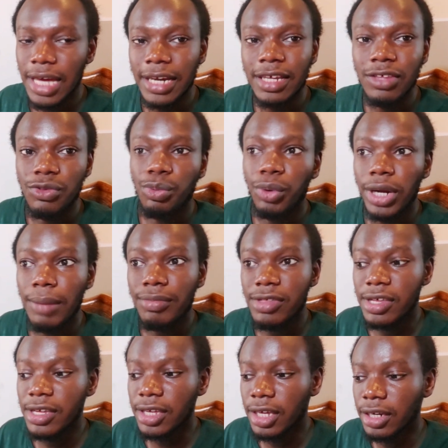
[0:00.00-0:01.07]
That is what I'm
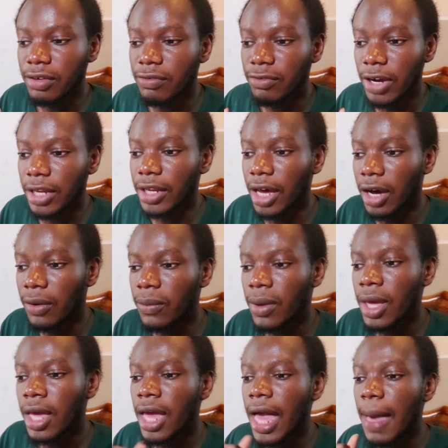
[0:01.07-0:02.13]
thinking right now.
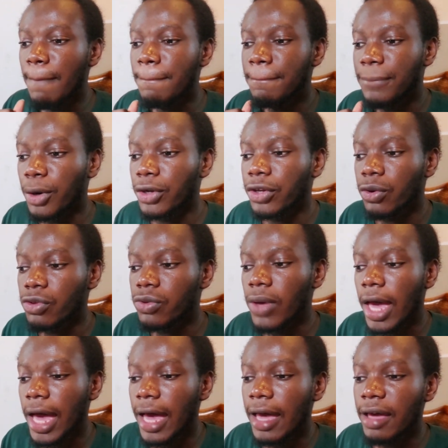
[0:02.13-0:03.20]
But they also
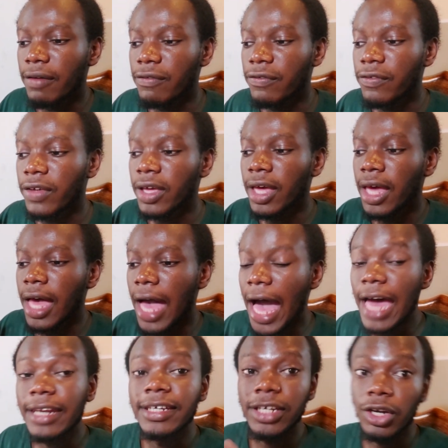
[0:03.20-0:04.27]
have,
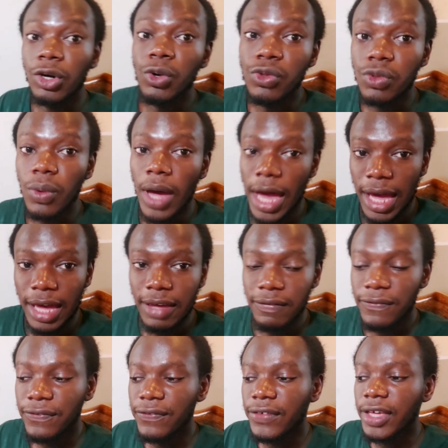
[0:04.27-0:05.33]
and they also
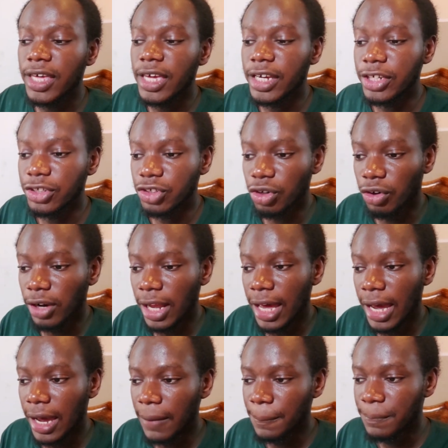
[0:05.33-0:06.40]
have a
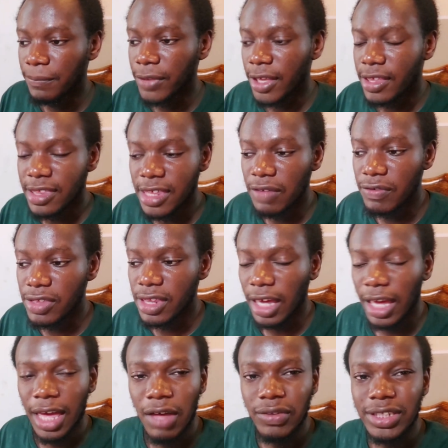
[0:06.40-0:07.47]
dollar savings
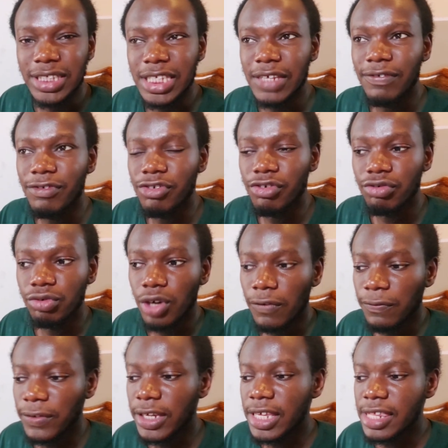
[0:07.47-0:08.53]
account that gives you
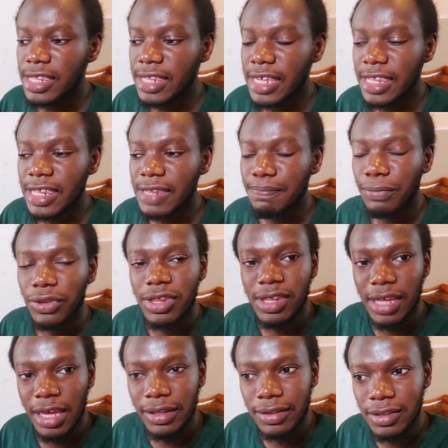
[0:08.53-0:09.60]
roughly
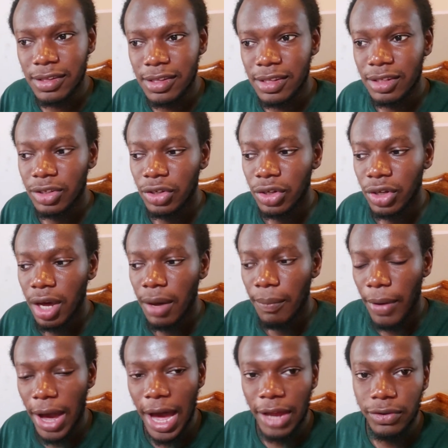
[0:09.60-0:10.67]
6%
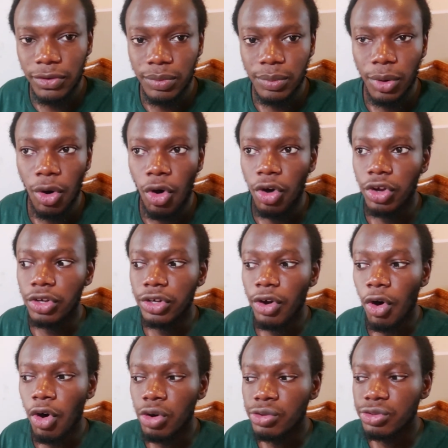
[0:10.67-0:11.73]
per annum on
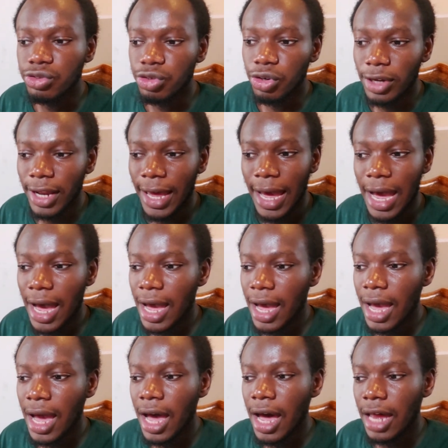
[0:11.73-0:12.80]
all dollar
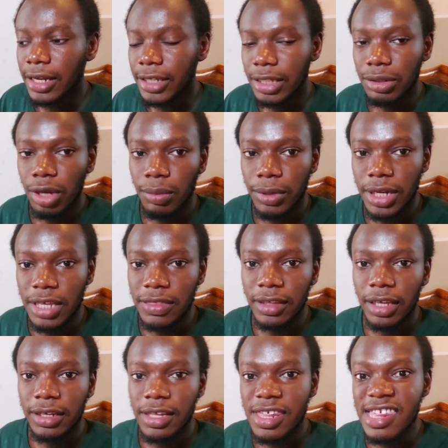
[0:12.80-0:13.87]

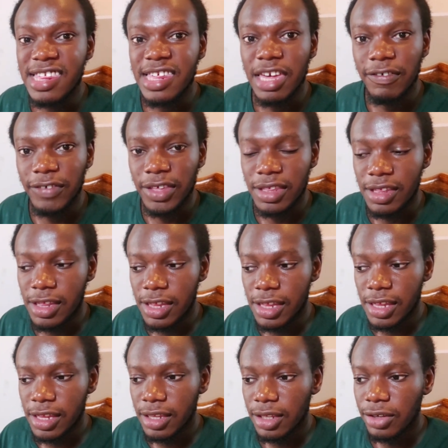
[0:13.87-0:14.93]
denominated
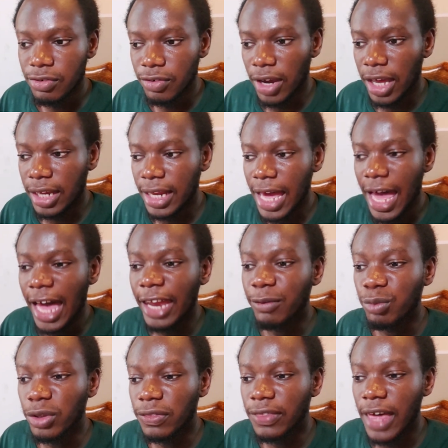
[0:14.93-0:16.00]
savings, right?
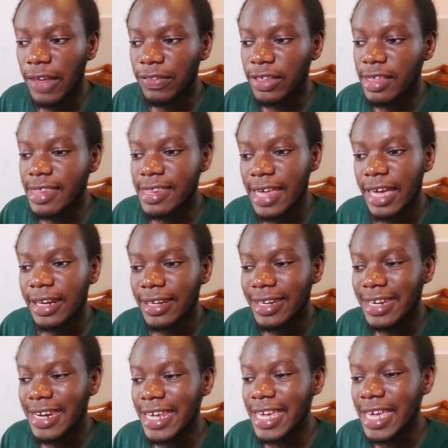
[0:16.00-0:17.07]
And with that, they
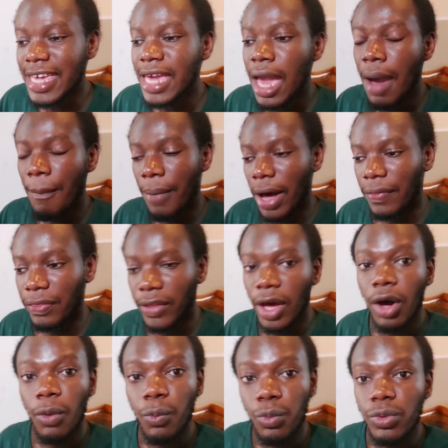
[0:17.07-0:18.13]
said they
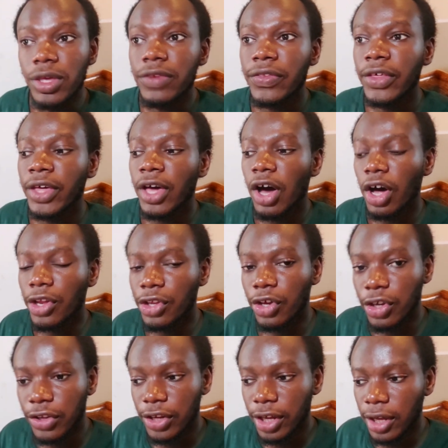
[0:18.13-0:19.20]
partner with
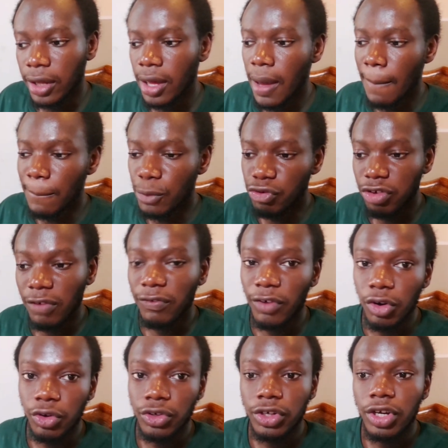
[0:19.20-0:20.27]
another mutual
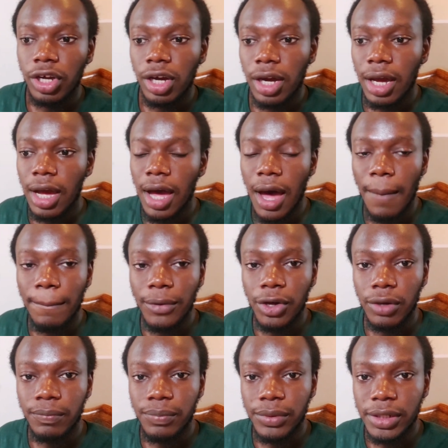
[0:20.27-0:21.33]
fund
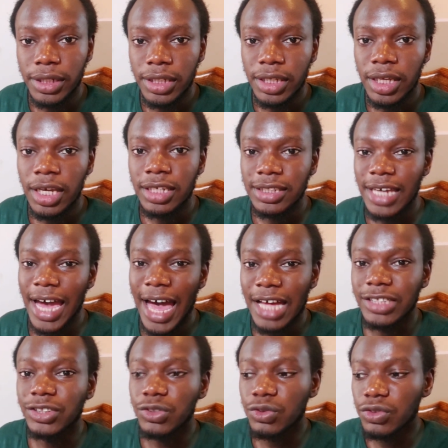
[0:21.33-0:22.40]
company that
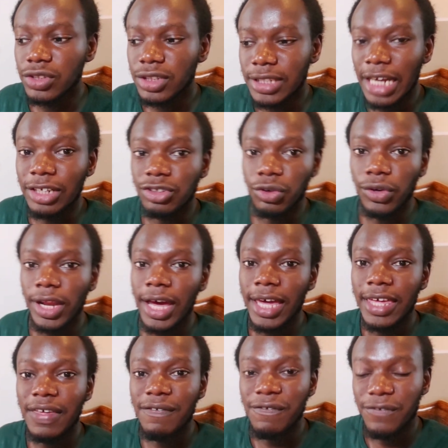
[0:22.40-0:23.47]
handles that
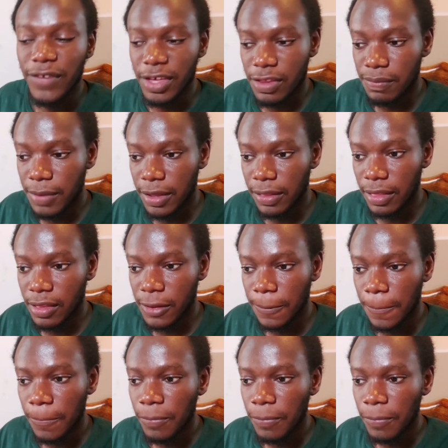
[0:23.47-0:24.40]
dollar investment.